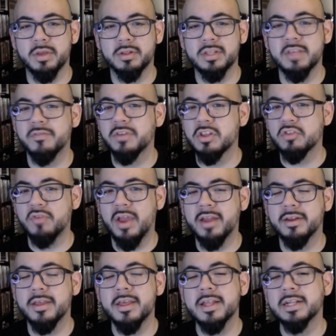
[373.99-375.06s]
Tiffany Stratton
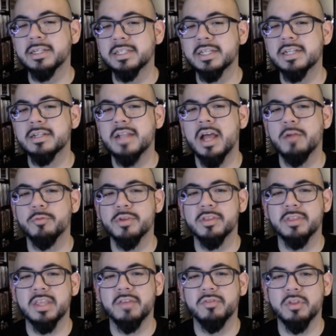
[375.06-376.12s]
did not
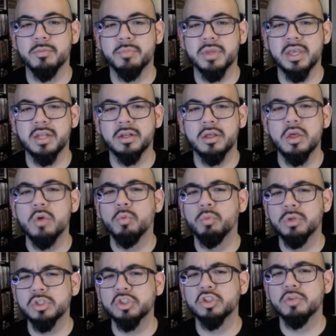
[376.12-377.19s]
receive the pin,
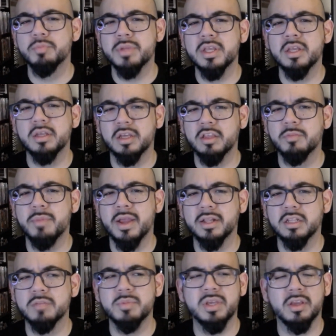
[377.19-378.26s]
which could be expected
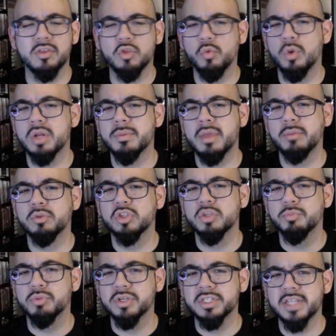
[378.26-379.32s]
because you want to be able to
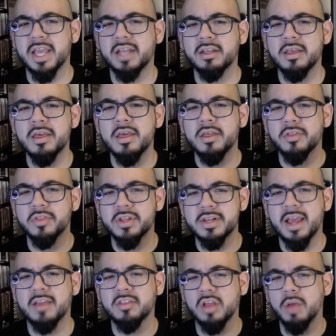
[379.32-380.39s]
protect the
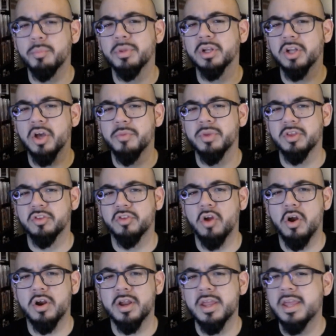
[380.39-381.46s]
next up-and-coming
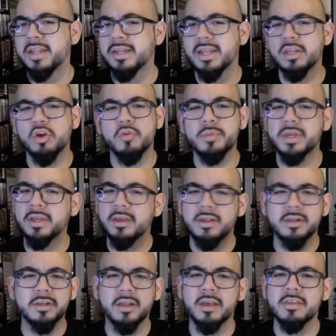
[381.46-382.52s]
star. Naomi
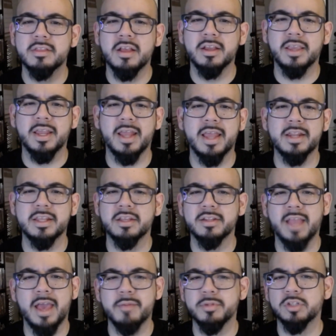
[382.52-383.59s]
does not get any
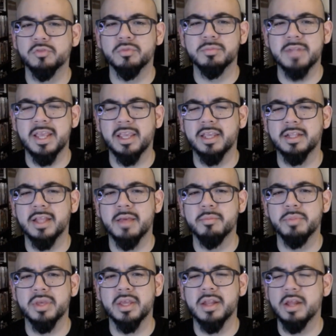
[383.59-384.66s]
damage from taking that
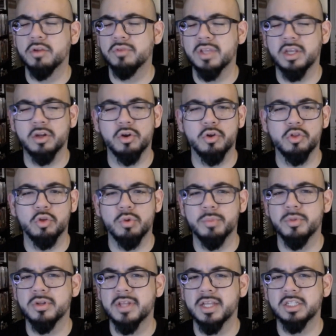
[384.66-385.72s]
pin. I don't think it hurts her
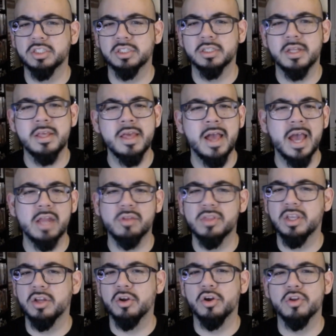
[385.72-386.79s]
reputation. I don't think
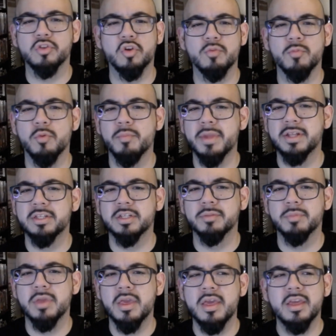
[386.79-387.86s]
it hurts her momentum.
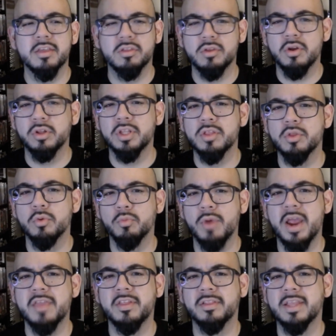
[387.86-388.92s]
Certainly the way
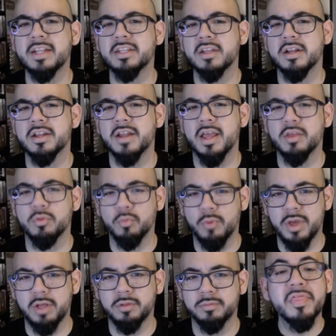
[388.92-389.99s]
that they done it as
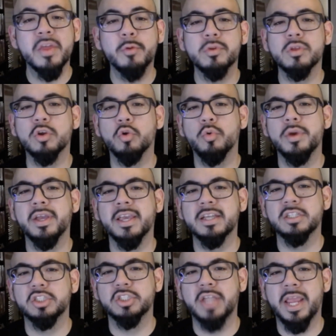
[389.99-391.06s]
well. It was a quick
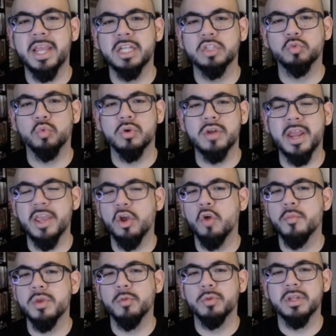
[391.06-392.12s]
exchange where Naomi
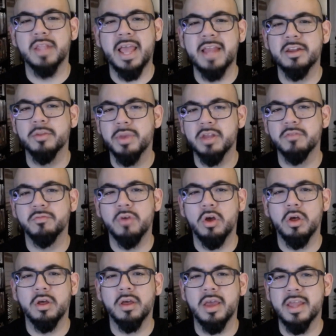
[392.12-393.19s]
would land a
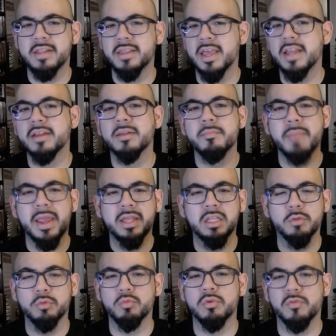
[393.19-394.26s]
pinfall and then Bayley
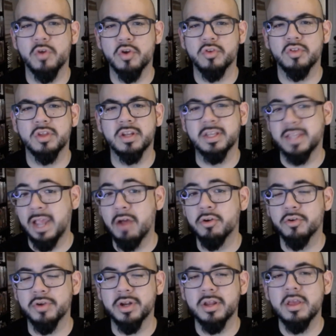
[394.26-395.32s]
would reverse it and
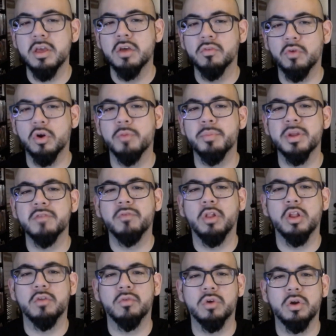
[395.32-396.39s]
counter it for a pinfall
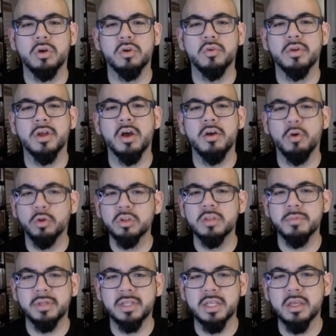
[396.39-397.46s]
of her own,
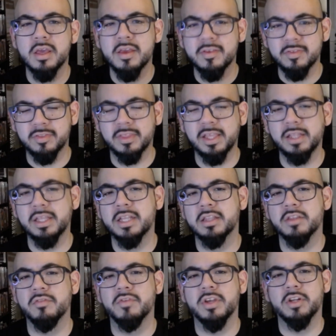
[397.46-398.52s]
ultimately sealing the
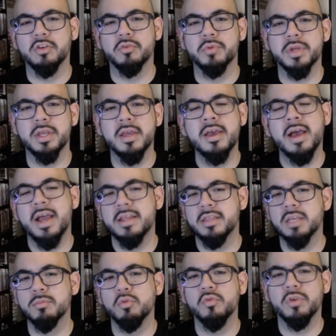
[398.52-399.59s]
victory. I think
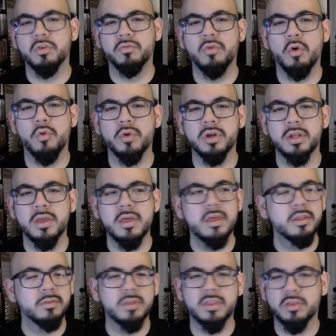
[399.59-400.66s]
moving forward,
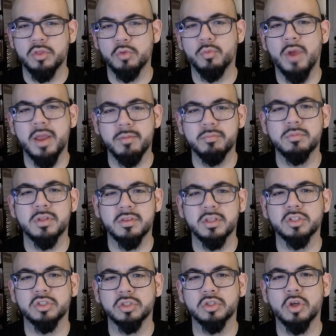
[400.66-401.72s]
this is the right
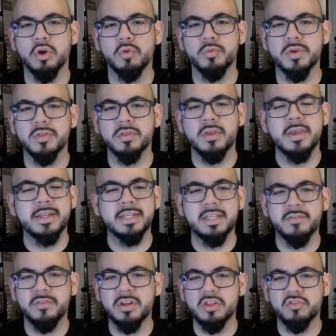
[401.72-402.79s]
decision to go with.
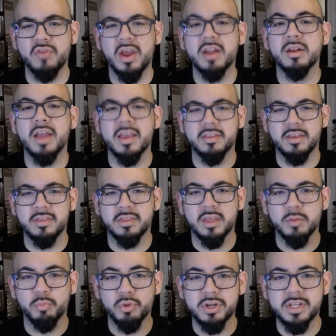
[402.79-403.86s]
Tiffany Stratton, as I said,
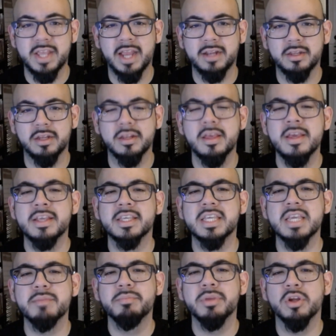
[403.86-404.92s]
protected,
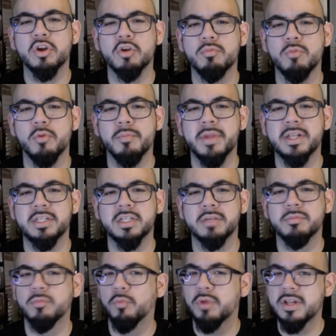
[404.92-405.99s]
keeping her
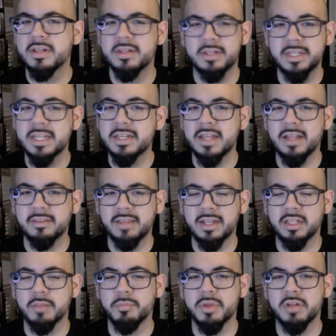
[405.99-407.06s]
momentum, did not take
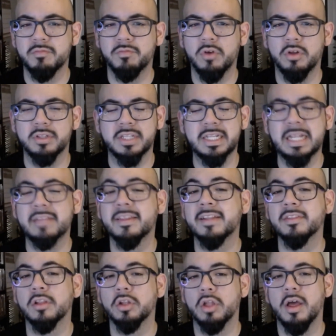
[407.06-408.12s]
the pinfall, did not take
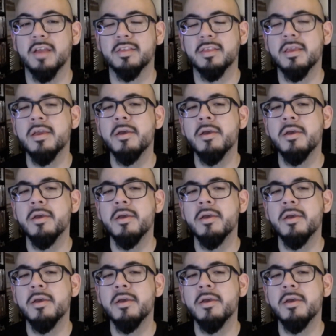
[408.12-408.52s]
the loss.